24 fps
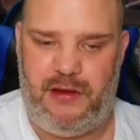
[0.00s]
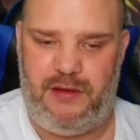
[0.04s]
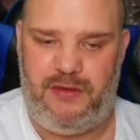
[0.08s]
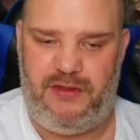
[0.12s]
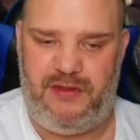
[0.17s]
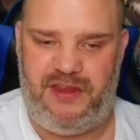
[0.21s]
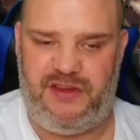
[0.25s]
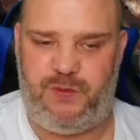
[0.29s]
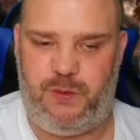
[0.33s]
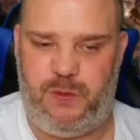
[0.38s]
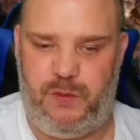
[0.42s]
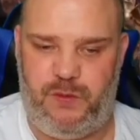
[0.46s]

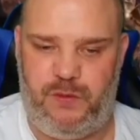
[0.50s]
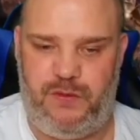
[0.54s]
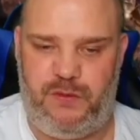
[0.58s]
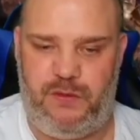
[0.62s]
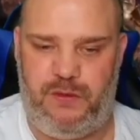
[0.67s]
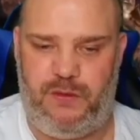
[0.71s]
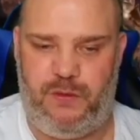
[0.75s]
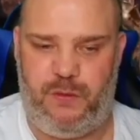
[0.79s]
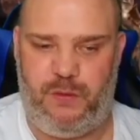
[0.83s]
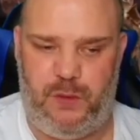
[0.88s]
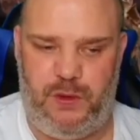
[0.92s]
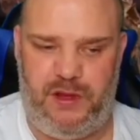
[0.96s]
This
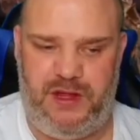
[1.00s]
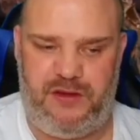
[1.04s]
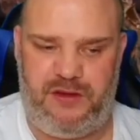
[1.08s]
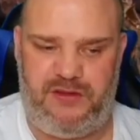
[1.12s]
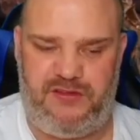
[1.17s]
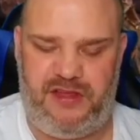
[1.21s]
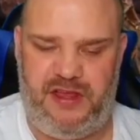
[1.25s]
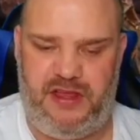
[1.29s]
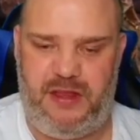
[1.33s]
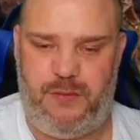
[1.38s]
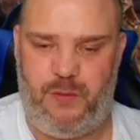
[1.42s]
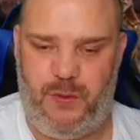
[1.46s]

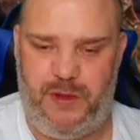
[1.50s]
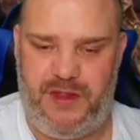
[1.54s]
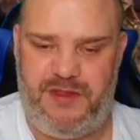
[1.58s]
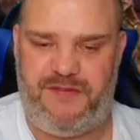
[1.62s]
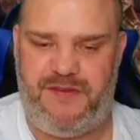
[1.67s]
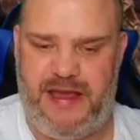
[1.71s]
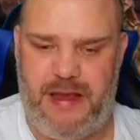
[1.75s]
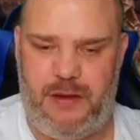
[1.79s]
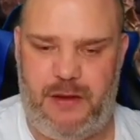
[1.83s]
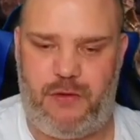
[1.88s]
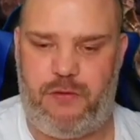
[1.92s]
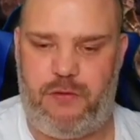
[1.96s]
team
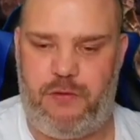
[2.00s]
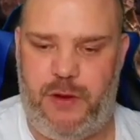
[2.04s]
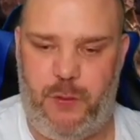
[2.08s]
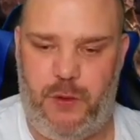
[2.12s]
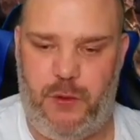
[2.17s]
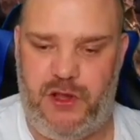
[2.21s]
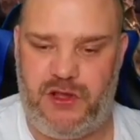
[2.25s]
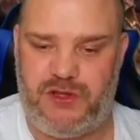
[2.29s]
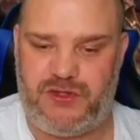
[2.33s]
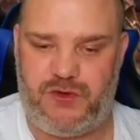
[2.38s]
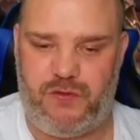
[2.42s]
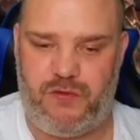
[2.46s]
with Valkyrie
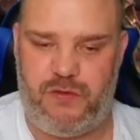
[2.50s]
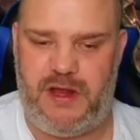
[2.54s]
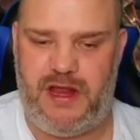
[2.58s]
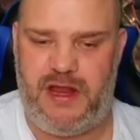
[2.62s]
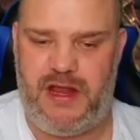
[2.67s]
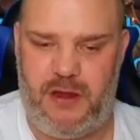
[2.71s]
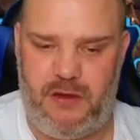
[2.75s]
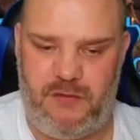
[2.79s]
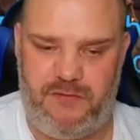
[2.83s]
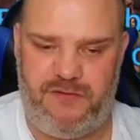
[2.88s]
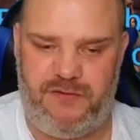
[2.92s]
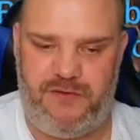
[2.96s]
works
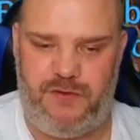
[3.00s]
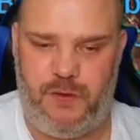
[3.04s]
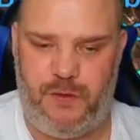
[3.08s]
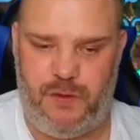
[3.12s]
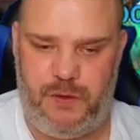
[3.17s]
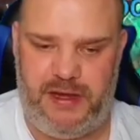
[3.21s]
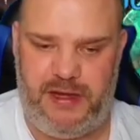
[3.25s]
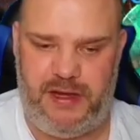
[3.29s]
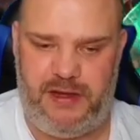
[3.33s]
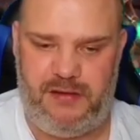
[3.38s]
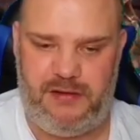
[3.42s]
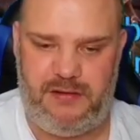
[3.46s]
great on
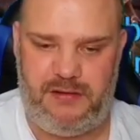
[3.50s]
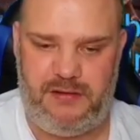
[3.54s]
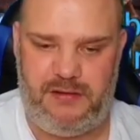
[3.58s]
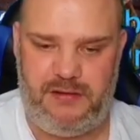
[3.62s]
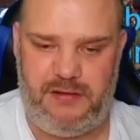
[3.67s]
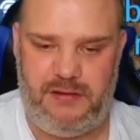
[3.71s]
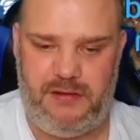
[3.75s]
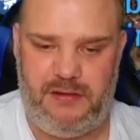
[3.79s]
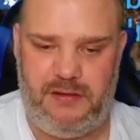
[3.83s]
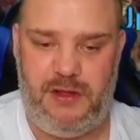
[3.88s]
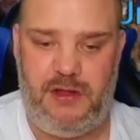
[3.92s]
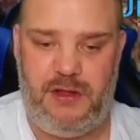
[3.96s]
Void,
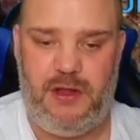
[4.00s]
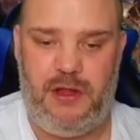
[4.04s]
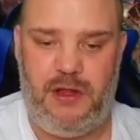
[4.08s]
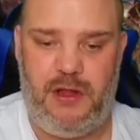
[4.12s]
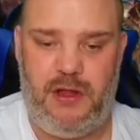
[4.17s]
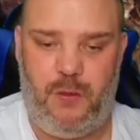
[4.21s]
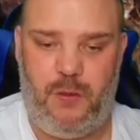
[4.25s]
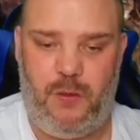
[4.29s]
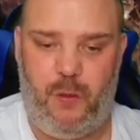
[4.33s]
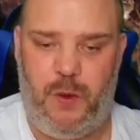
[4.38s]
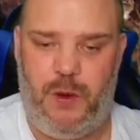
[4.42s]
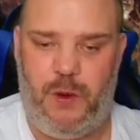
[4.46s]

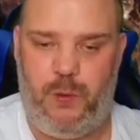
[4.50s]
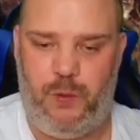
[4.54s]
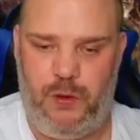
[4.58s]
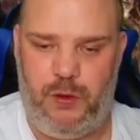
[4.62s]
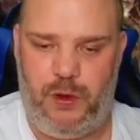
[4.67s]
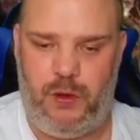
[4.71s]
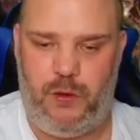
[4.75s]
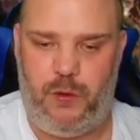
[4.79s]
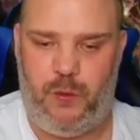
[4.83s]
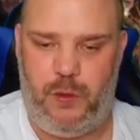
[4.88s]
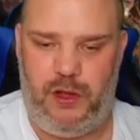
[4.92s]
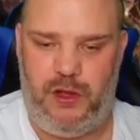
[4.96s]
will
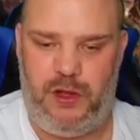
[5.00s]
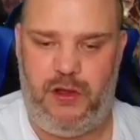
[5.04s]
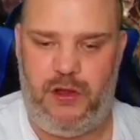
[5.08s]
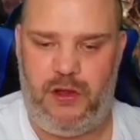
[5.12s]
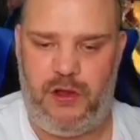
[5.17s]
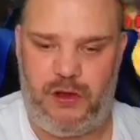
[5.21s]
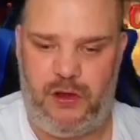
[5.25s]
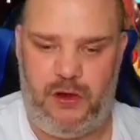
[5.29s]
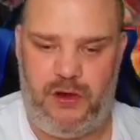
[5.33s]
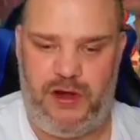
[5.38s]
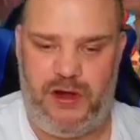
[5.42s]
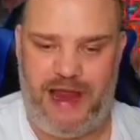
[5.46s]
not
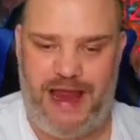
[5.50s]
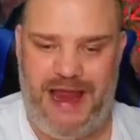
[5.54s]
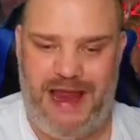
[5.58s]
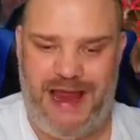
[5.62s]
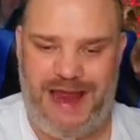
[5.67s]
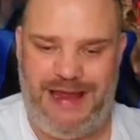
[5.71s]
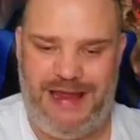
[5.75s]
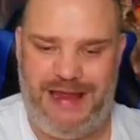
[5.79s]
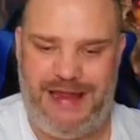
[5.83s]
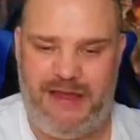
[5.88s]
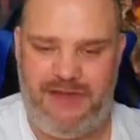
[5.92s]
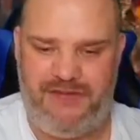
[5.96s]
work on
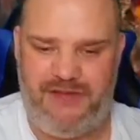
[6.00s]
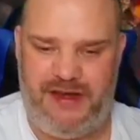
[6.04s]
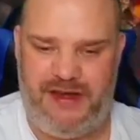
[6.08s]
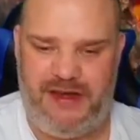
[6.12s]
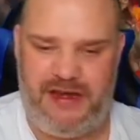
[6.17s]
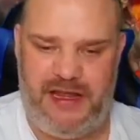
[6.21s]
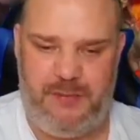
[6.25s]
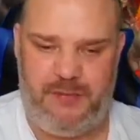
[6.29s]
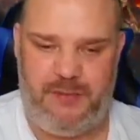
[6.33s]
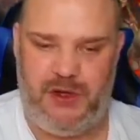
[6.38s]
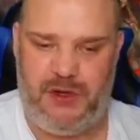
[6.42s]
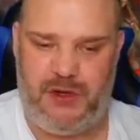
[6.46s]
any
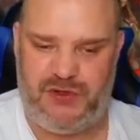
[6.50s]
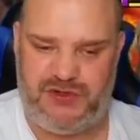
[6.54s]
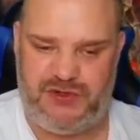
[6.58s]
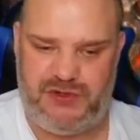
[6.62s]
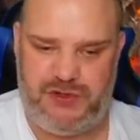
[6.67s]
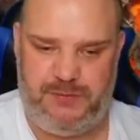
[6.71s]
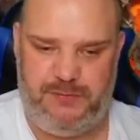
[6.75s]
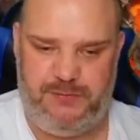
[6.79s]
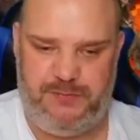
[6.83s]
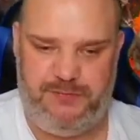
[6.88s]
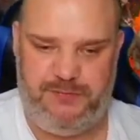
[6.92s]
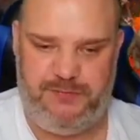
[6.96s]
Affinity
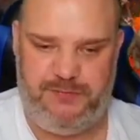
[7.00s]
boss.